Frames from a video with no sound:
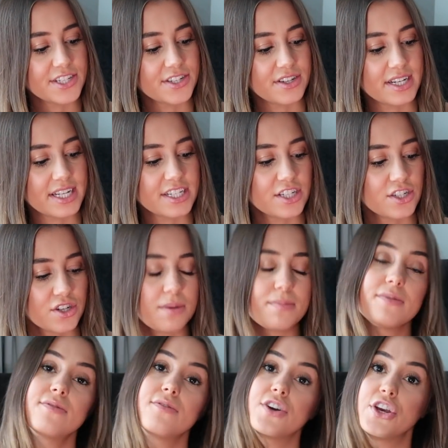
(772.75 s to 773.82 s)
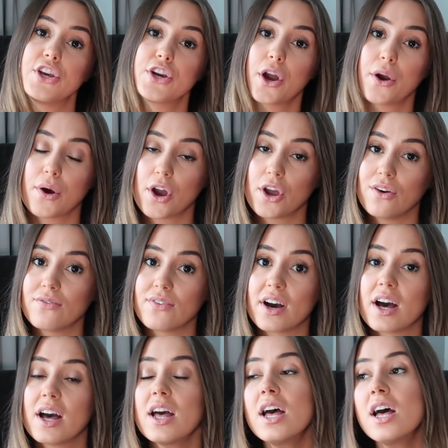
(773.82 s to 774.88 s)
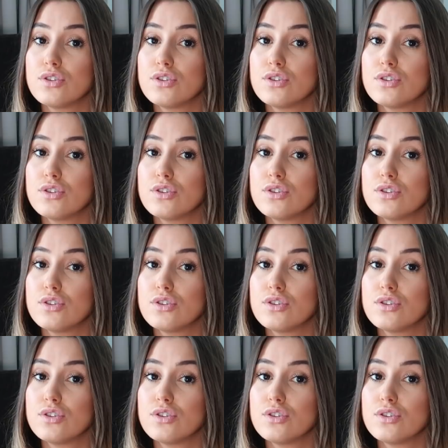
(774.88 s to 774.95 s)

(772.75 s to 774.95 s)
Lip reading: Do you need a job before you go over?